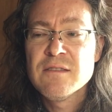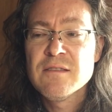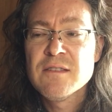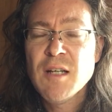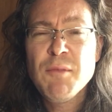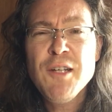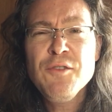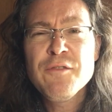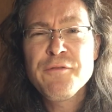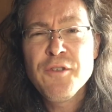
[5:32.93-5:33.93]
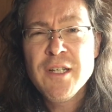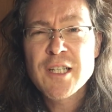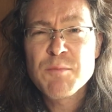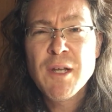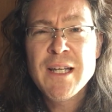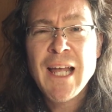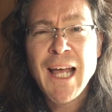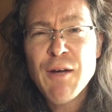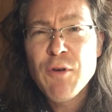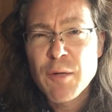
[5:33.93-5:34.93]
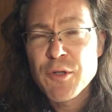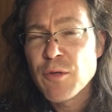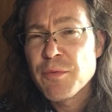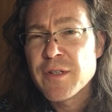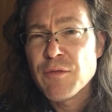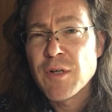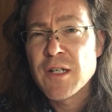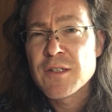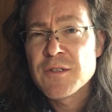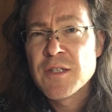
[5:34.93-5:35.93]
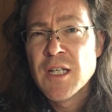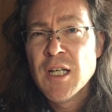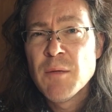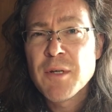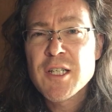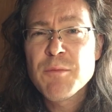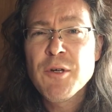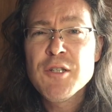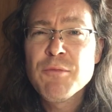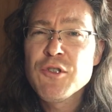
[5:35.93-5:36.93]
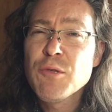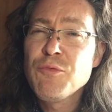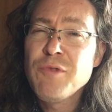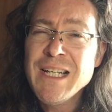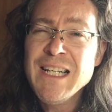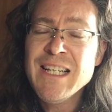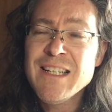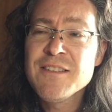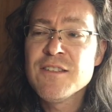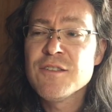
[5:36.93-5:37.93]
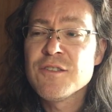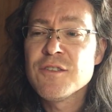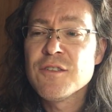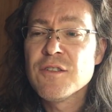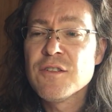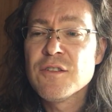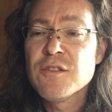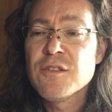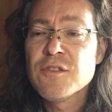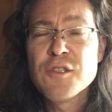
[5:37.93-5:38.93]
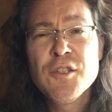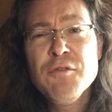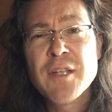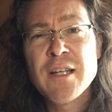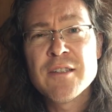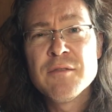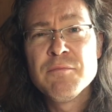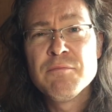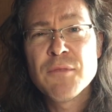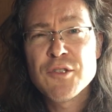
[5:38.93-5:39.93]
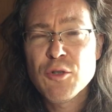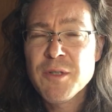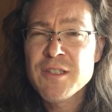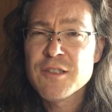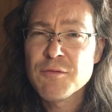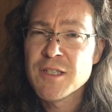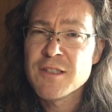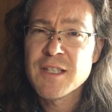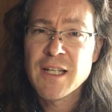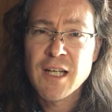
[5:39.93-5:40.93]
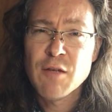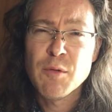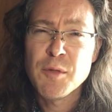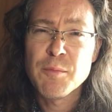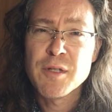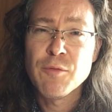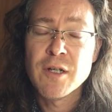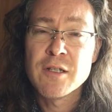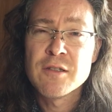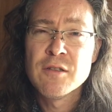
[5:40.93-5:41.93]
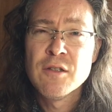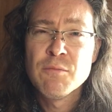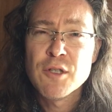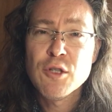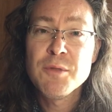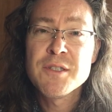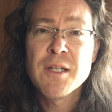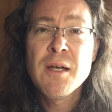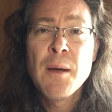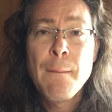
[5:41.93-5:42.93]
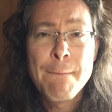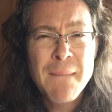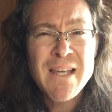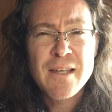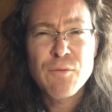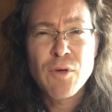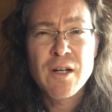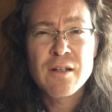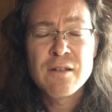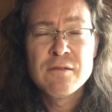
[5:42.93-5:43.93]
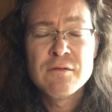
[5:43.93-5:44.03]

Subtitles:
That might not fully explain how homeopathy works, but I suppose my job really isn't to do that. My job isn't to understand how homeopathy works. My job is to make it work.